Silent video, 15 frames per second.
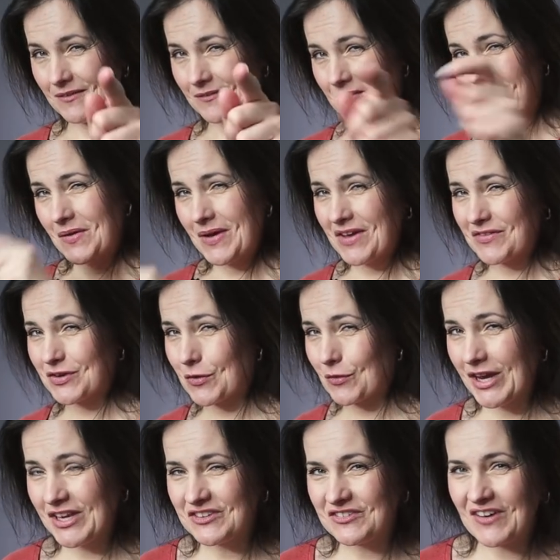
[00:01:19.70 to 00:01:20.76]
If you have
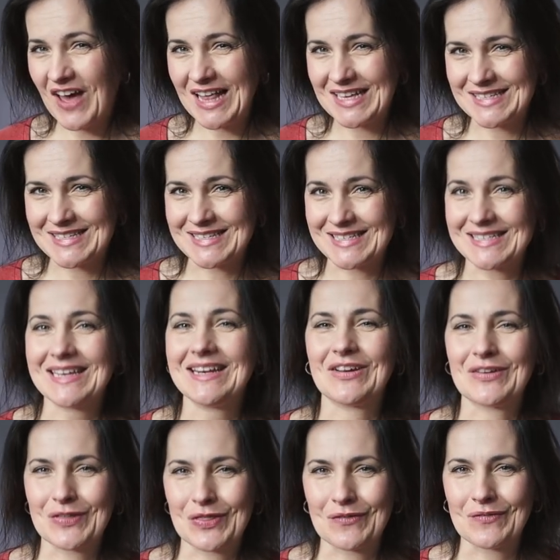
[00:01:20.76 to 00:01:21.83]
great files
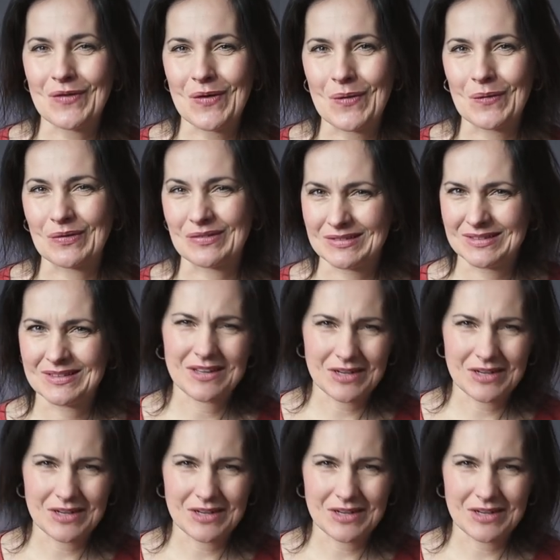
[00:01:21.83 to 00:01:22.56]
sitting on the phone